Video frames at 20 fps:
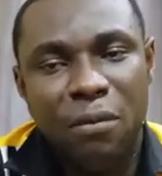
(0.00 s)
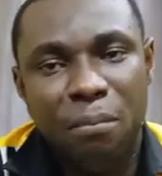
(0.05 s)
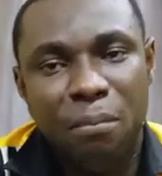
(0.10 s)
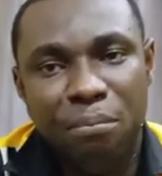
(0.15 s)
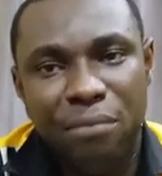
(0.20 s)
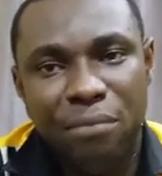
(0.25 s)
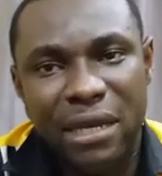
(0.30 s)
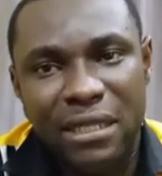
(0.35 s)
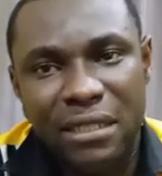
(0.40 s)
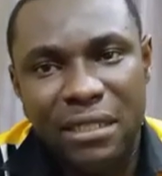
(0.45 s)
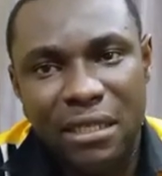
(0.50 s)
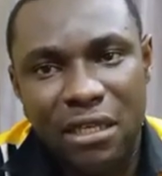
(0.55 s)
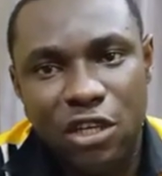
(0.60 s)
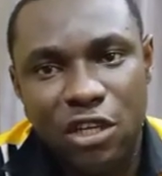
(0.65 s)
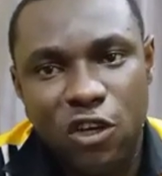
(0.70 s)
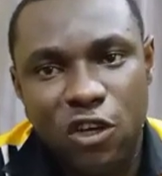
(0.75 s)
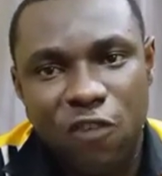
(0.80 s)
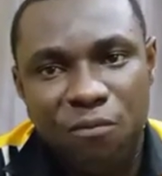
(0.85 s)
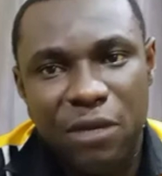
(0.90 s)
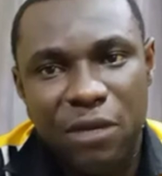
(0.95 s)
Many
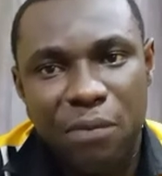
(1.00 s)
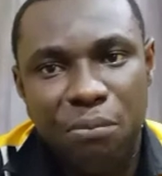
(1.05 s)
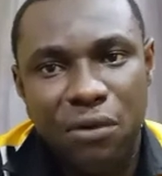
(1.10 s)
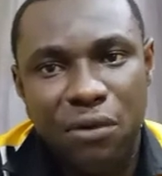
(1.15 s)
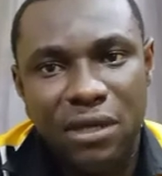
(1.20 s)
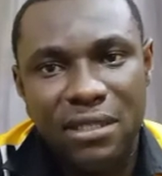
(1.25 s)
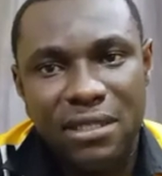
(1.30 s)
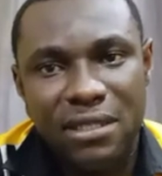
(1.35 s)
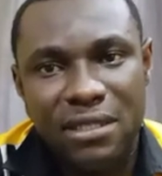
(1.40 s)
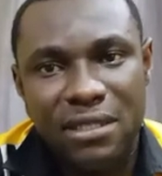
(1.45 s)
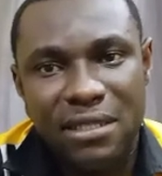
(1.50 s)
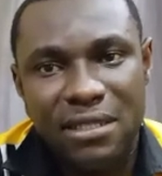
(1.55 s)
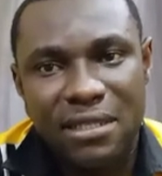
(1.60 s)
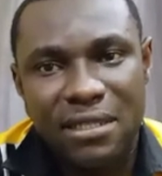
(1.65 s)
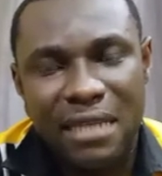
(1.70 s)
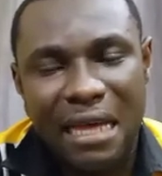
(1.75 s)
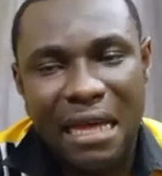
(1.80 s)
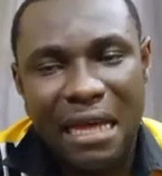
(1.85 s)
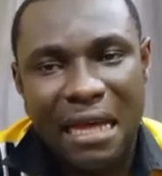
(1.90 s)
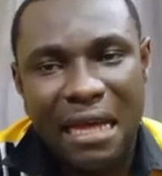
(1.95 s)
government
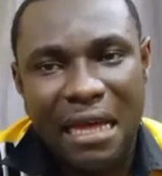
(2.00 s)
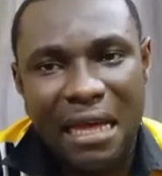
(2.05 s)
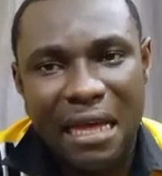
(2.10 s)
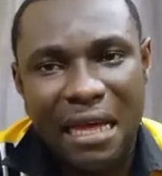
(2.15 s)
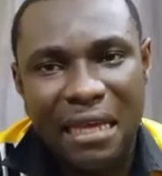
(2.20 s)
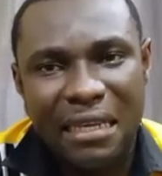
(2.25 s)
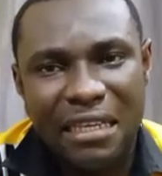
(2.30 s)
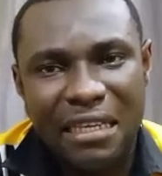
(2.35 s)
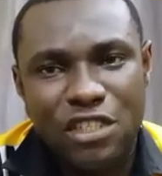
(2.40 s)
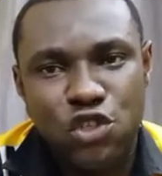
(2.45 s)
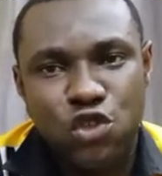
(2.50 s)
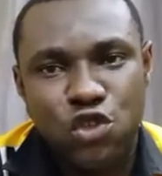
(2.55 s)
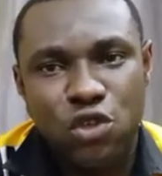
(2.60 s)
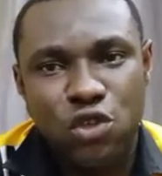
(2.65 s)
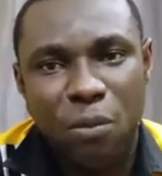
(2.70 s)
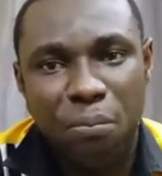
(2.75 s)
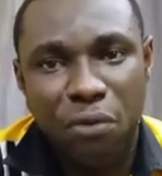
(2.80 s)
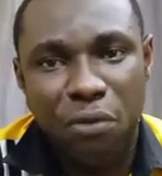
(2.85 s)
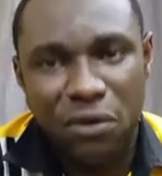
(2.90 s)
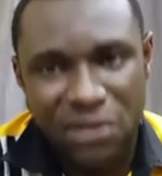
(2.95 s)
policies are
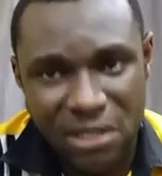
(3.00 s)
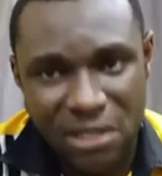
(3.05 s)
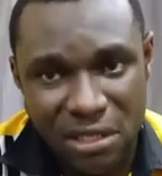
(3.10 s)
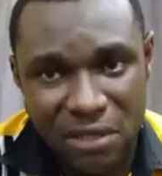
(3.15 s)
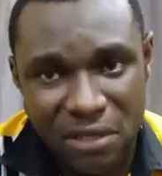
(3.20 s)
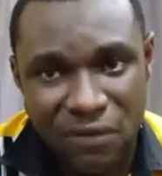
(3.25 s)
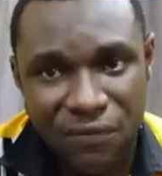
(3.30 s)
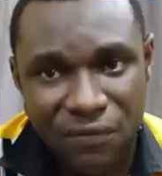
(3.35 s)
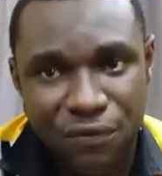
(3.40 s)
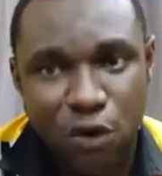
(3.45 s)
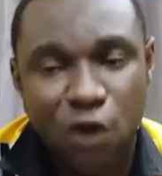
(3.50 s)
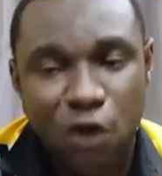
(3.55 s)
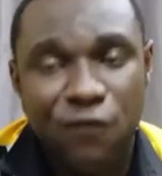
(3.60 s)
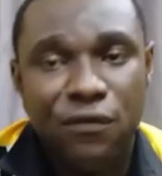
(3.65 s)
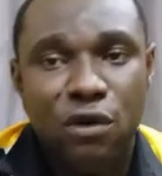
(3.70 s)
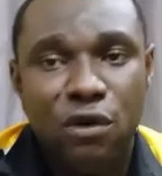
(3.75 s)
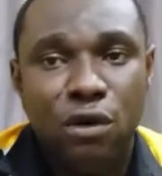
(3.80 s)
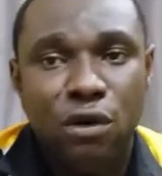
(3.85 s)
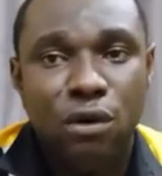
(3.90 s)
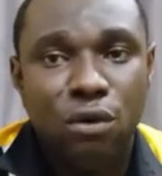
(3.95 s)
supportive
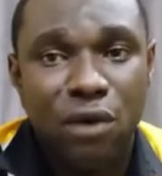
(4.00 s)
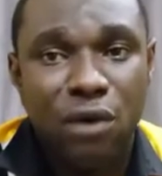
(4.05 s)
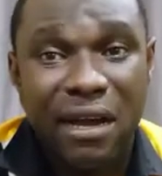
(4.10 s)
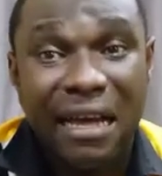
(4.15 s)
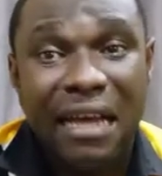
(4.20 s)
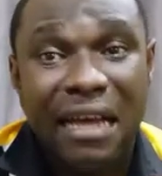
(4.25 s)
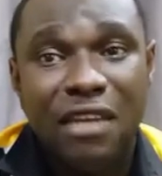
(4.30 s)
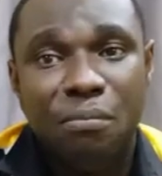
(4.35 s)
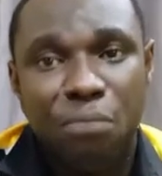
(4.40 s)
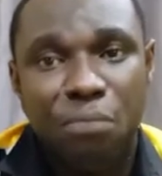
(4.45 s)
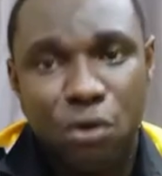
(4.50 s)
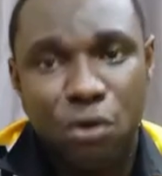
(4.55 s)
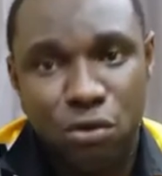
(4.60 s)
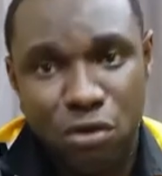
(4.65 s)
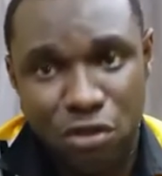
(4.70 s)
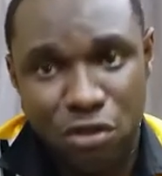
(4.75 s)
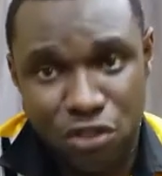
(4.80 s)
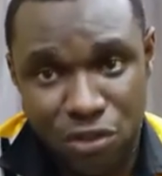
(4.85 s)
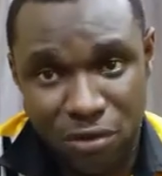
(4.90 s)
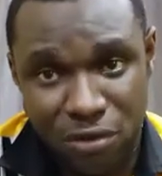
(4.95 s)
of local
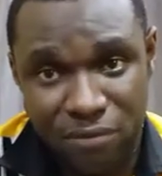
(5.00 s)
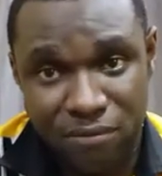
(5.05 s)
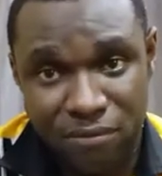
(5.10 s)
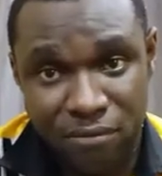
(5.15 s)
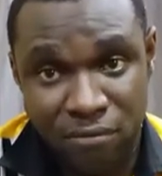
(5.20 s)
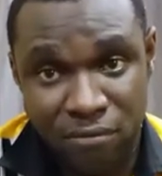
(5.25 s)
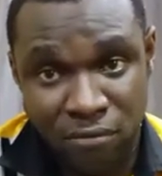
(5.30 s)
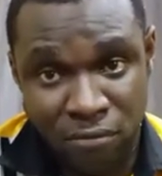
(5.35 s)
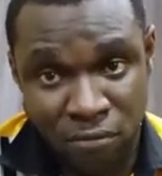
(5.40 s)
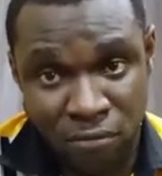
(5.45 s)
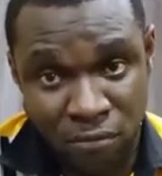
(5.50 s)
production.